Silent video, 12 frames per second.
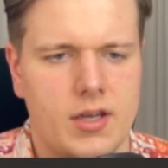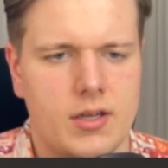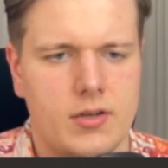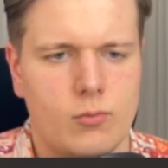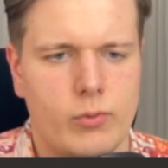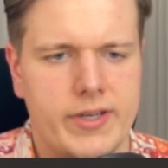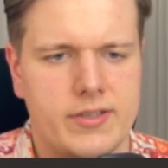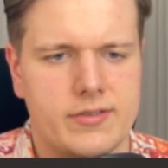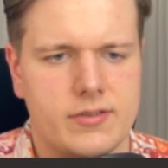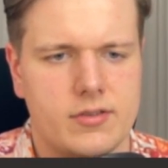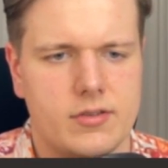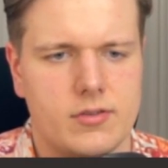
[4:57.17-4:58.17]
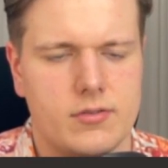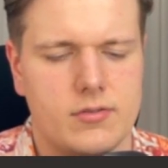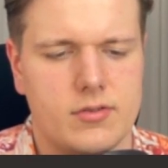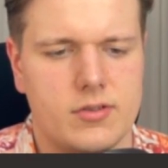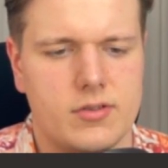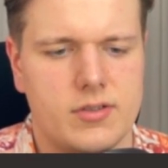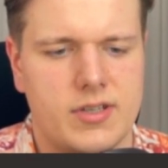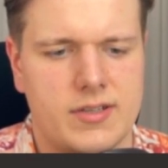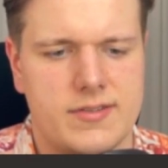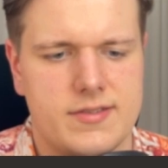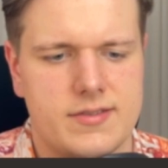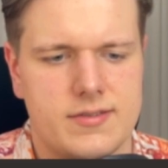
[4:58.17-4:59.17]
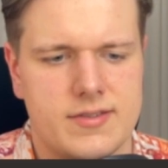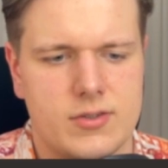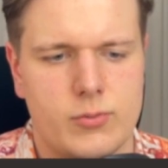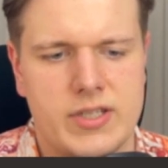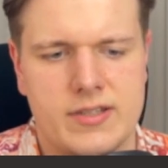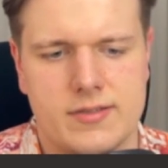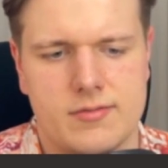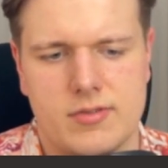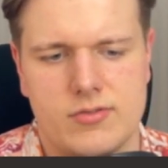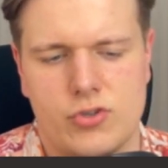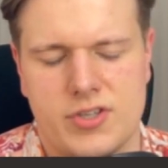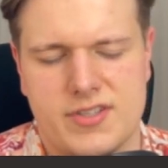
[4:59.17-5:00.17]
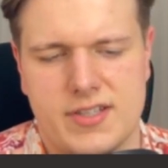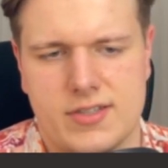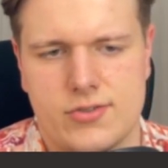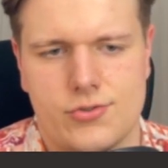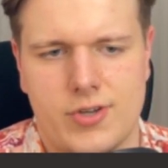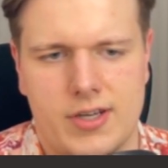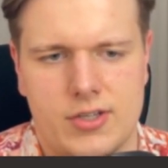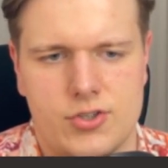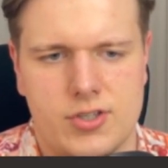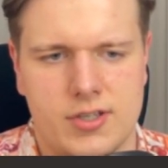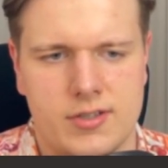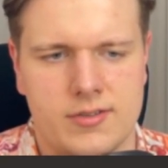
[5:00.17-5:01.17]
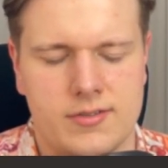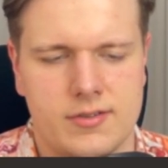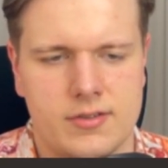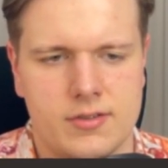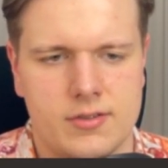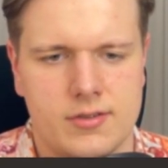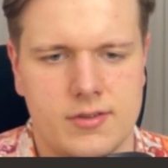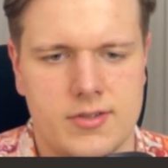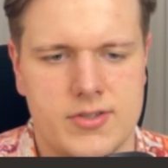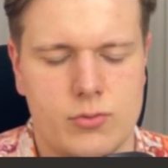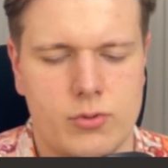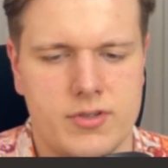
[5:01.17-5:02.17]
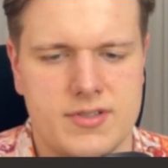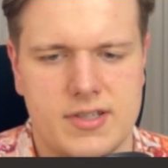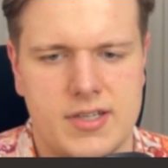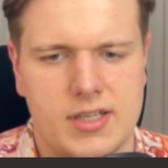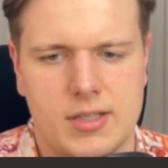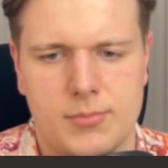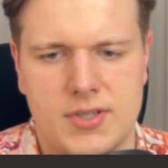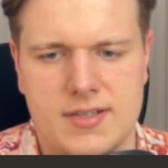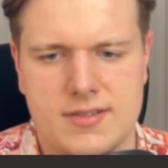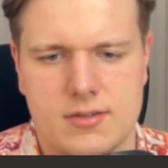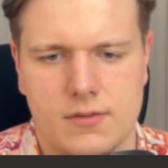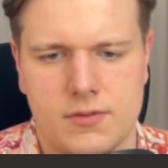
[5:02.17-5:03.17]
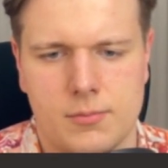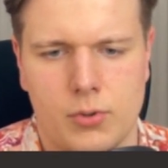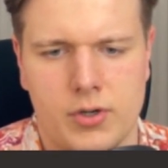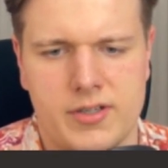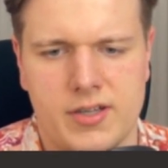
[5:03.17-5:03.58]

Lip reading: white gets his queen just exchanged, and the strongest attacking piece is off the board.